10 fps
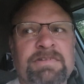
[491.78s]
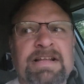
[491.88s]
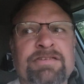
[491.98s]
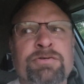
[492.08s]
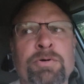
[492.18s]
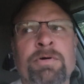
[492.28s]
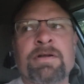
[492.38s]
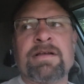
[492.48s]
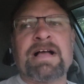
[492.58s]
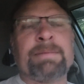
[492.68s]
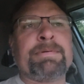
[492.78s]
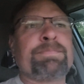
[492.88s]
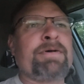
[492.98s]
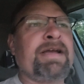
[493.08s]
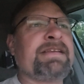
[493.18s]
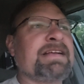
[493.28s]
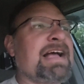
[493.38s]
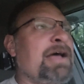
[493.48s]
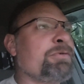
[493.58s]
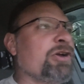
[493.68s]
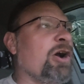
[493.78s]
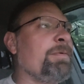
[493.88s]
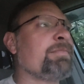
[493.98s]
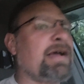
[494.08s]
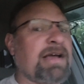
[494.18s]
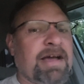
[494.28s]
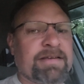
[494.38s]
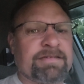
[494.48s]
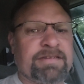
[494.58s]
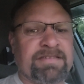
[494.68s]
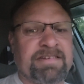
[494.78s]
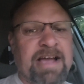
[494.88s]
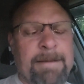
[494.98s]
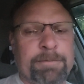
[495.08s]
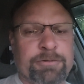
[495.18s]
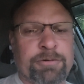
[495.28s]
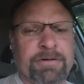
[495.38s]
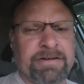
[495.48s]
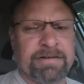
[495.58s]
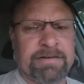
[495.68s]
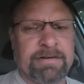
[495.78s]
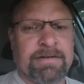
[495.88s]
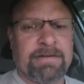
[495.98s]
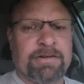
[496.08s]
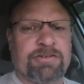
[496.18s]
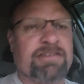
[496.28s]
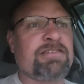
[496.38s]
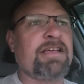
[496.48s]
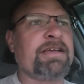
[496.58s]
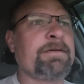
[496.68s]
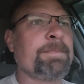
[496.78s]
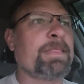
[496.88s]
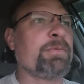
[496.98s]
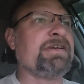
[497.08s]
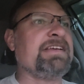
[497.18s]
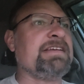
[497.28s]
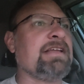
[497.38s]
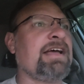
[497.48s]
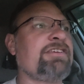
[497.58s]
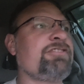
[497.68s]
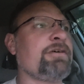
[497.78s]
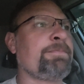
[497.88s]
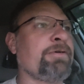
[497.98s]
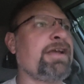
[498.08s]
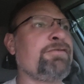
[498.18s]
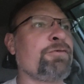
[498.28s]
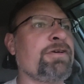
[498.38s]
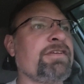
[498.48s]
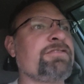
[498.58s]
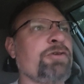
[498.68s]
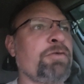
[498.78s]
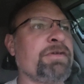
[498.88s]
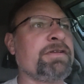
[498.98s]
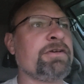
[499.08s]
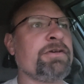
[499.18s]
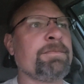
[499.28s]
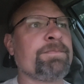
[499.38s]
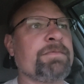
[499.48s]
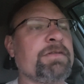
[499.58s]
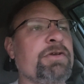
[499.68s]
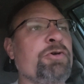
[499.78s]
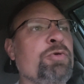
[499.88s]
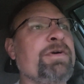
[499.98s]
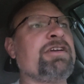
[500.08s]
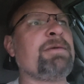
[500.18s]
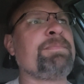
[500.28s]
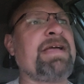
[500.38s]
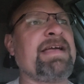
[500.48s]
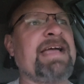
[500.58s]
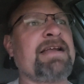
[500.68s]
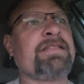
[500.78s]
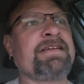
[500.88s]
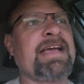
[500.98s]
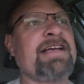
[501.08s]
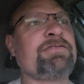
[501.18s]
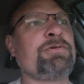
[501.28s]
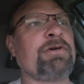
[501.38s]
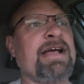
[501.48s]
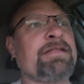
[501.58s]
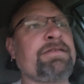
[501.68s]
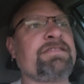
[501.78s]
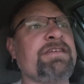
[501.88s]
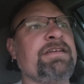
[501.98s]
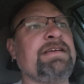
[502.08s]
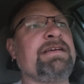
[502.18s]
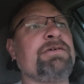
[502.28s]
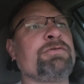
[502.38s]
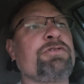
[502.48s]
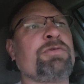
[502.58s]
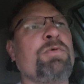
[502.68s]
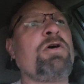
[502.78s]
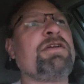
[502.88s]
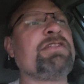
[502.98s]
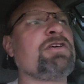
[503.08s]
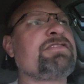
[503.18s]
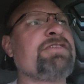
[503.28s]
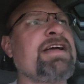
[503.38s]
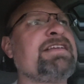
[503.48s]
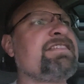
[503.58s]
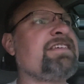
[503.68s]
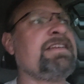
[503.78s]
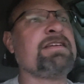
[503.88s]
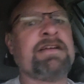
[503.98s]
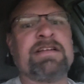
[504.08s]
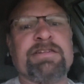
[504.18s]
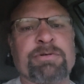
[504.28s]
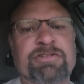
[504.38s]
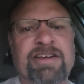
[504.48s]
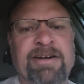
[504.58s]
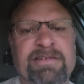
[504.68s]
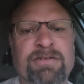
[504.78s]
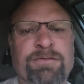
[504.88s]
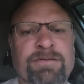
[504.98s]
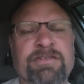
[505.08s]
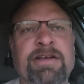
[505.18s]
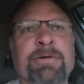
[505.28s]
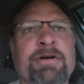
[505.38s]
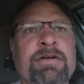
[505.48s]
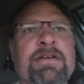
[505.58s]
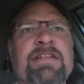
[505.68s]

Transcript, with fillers: that's cool. I've been praying that God would open my eyes to see opportunity. Just like when Elisha prayed for his servant who went up out of the castle or out of the city onto the wall and he looked around and he seen there were chariots of there were